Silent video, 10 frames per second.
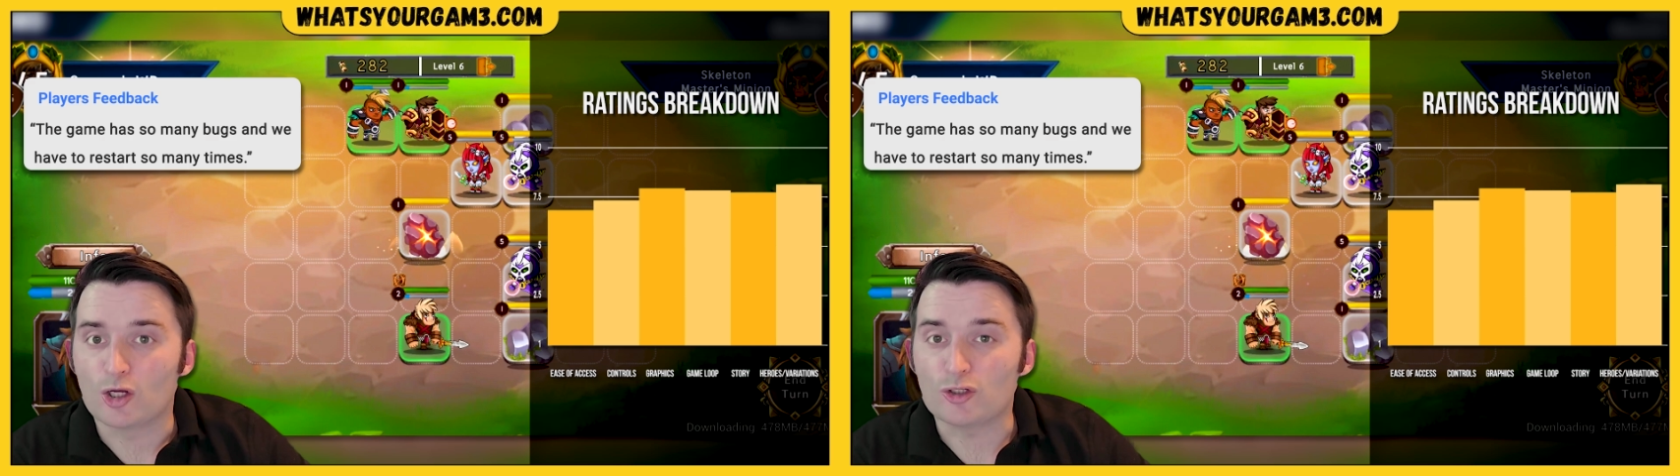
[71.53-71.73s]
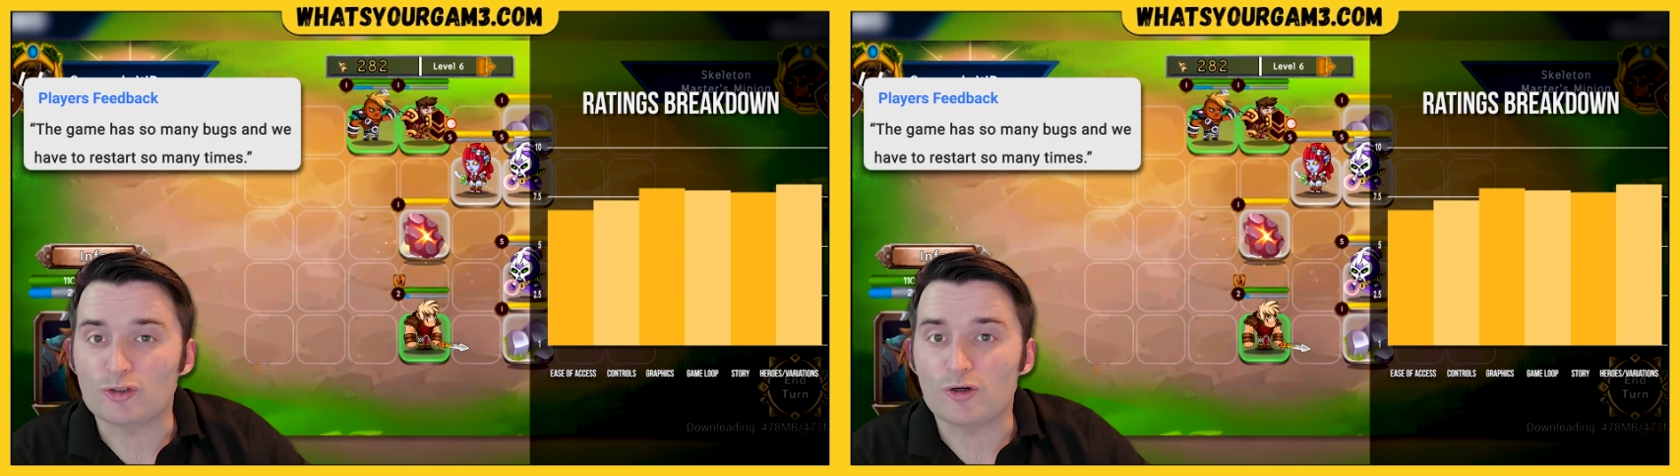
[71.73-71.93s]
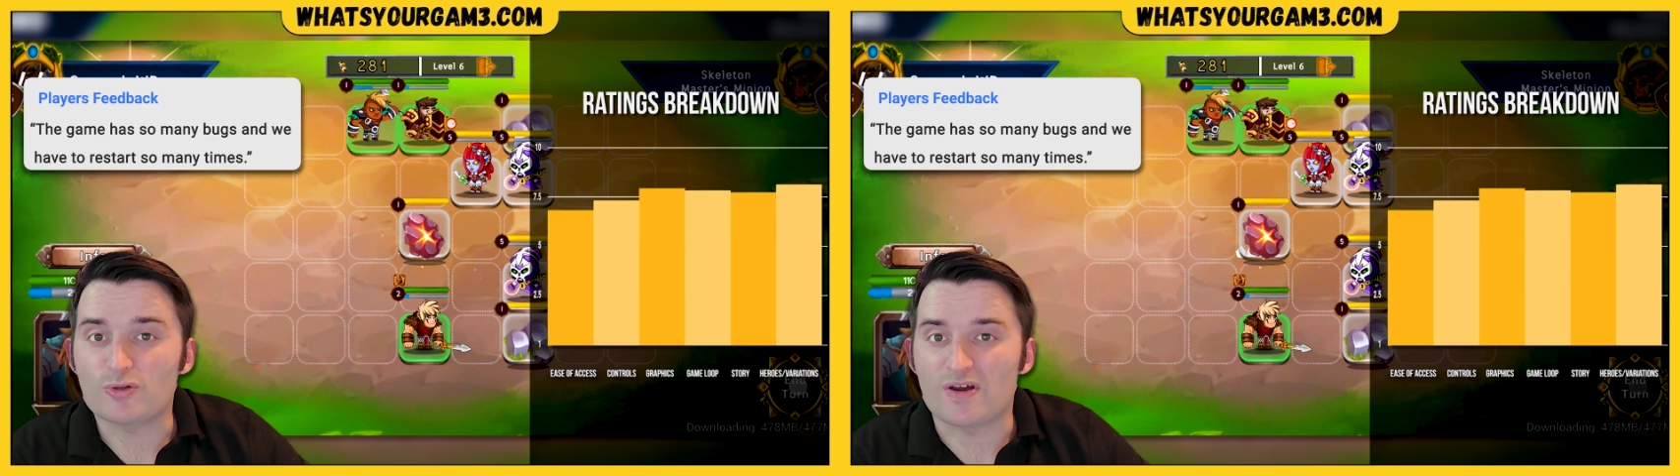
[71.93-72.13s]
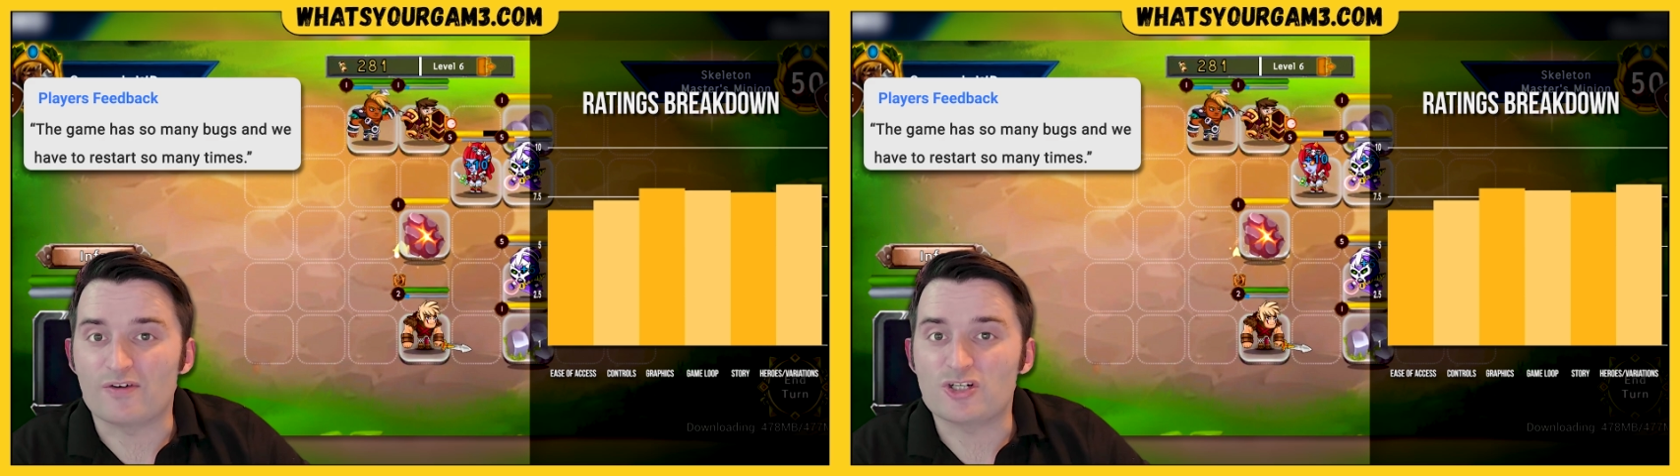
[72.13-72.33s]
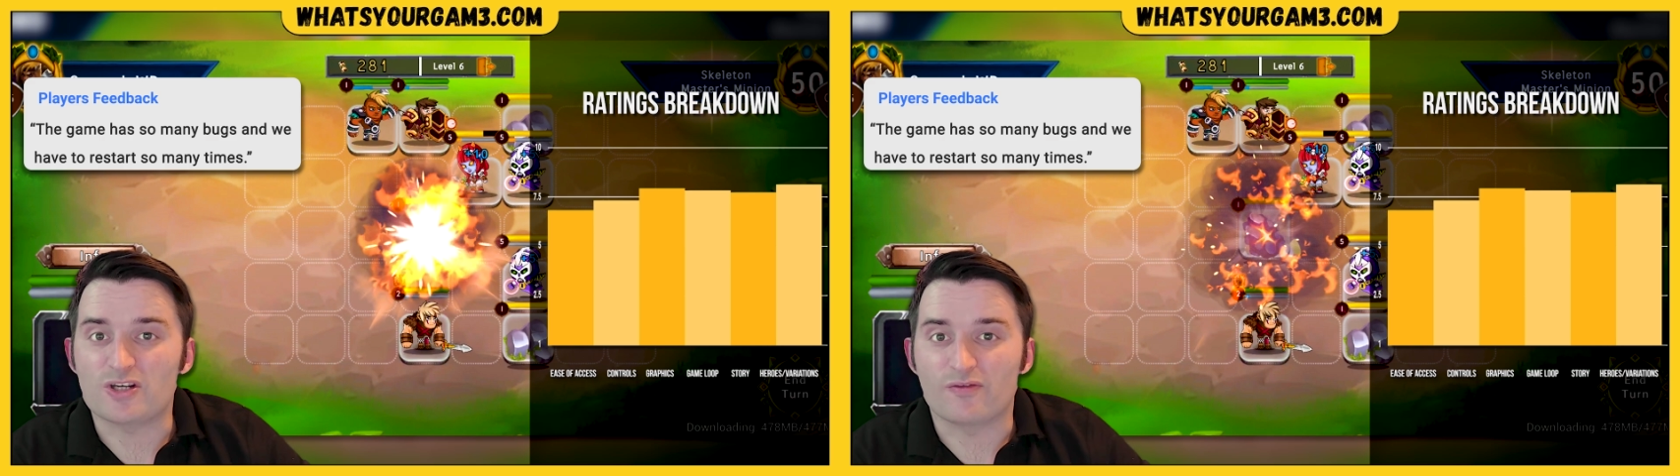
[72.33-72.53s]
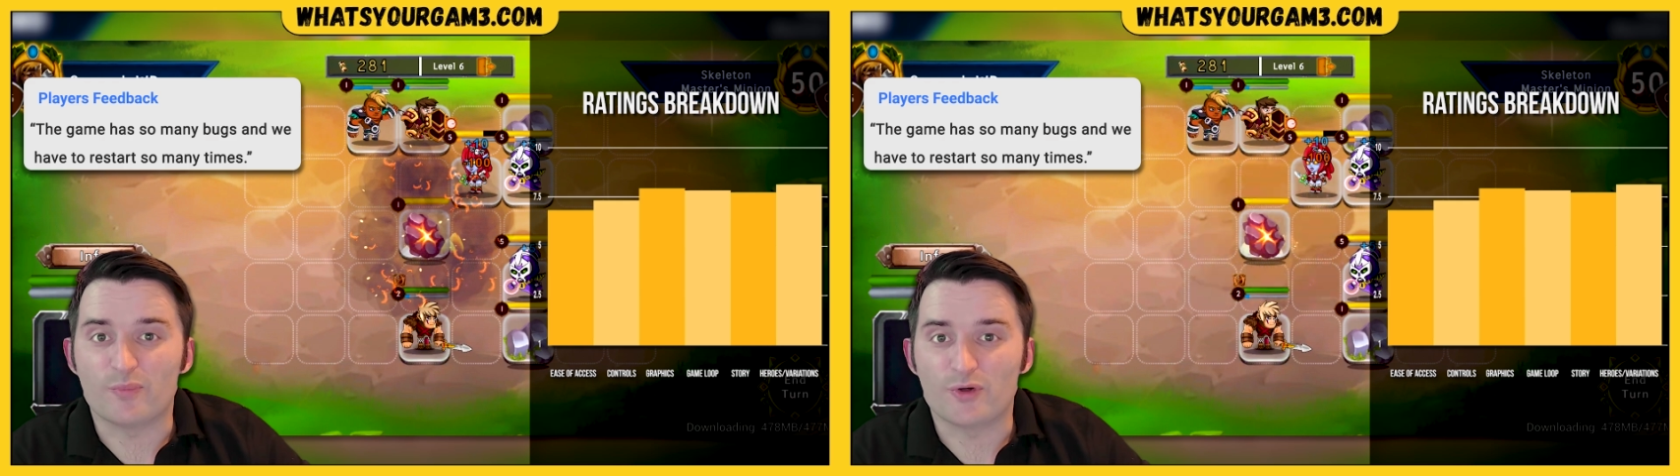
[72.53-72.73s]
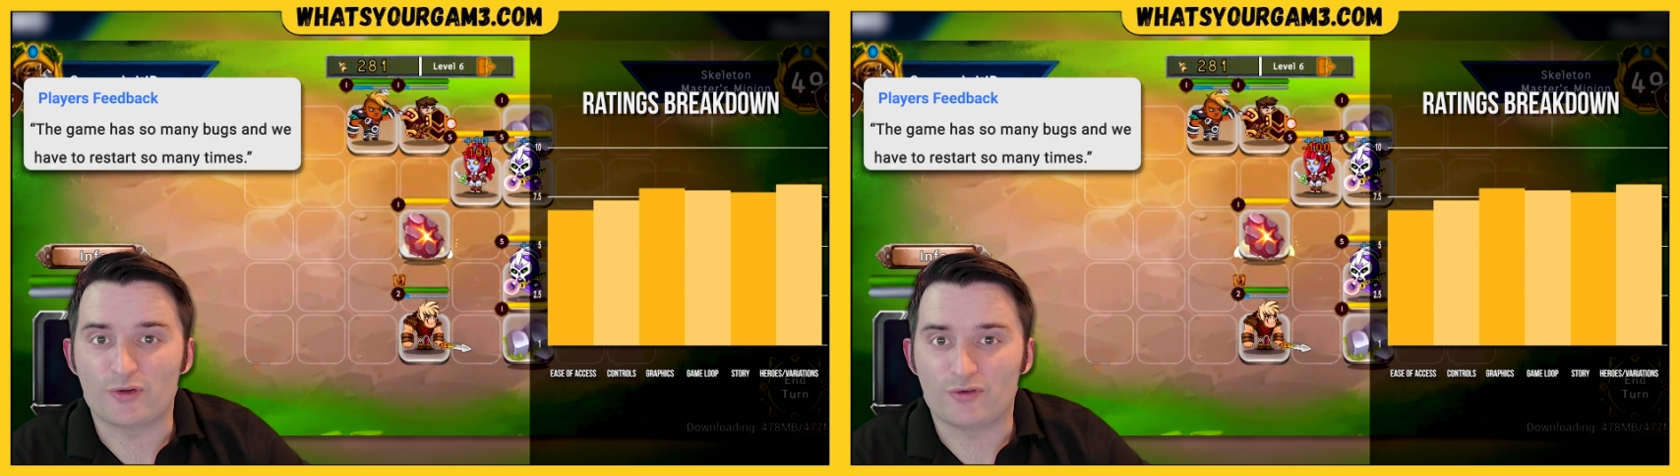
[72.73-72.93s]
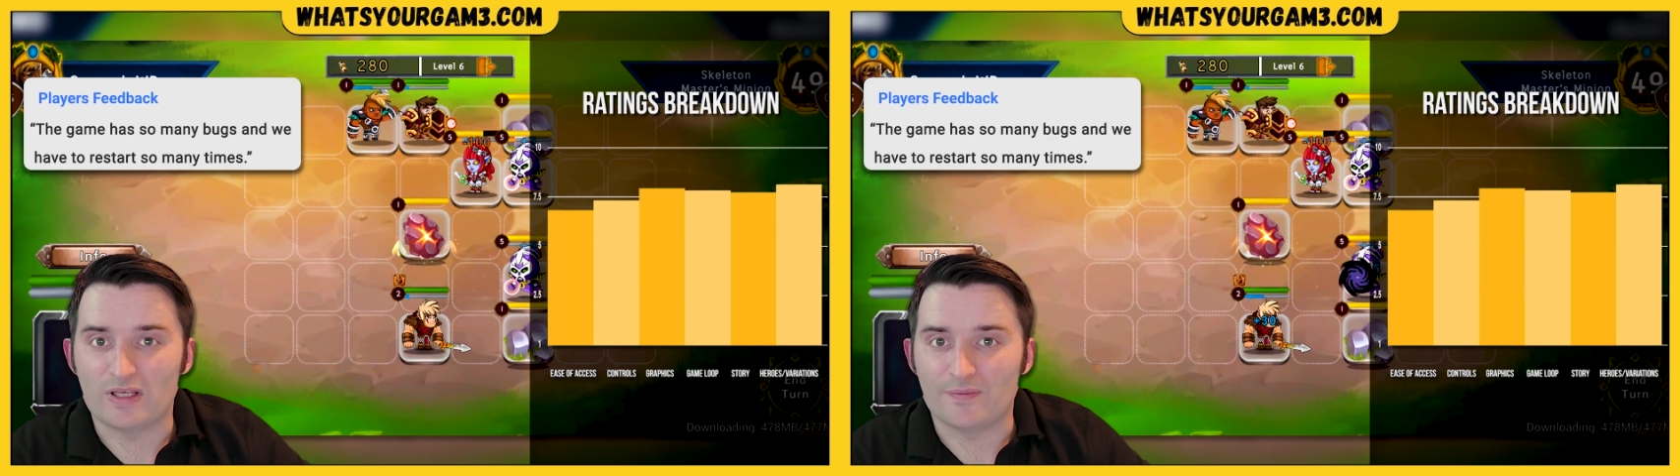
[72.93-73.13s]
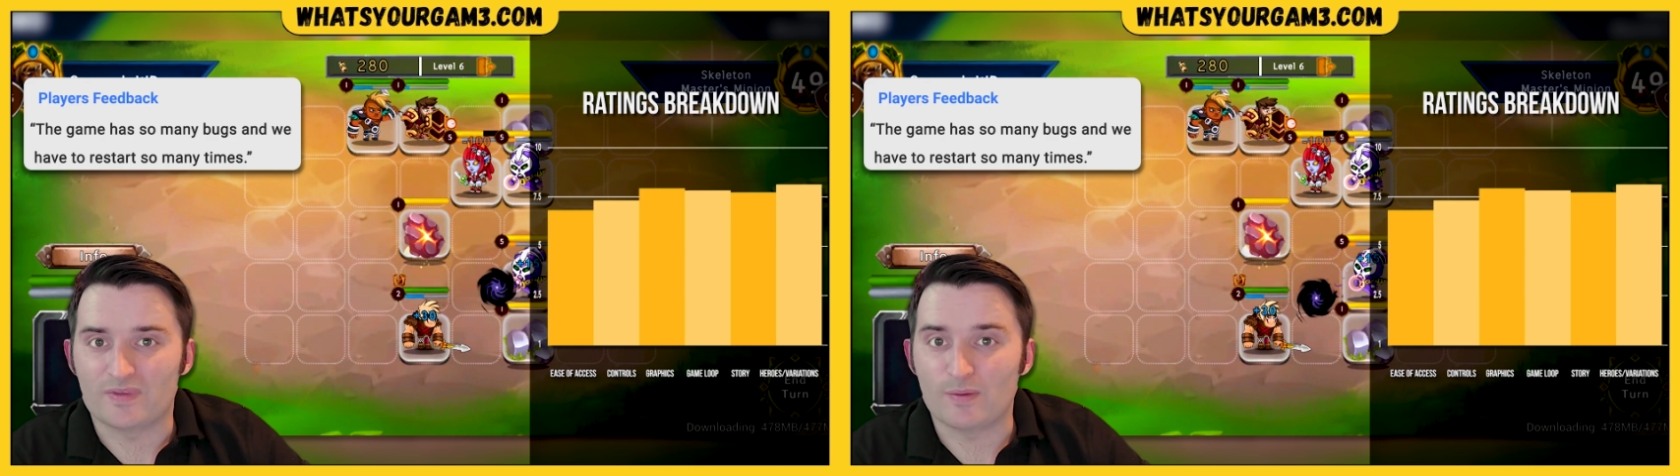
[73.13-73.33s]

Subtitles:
Controls average 7.3.